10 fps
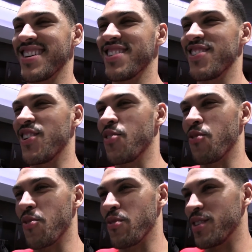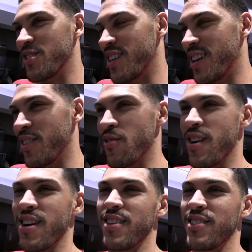You know, he wanted me to stay
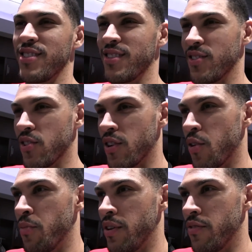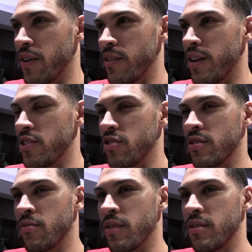around and, you know, help build the foundation
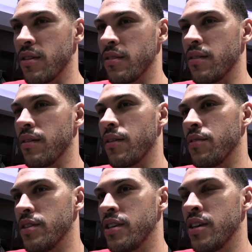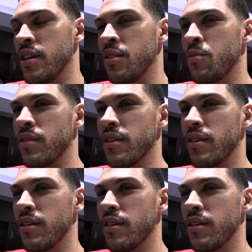around the team.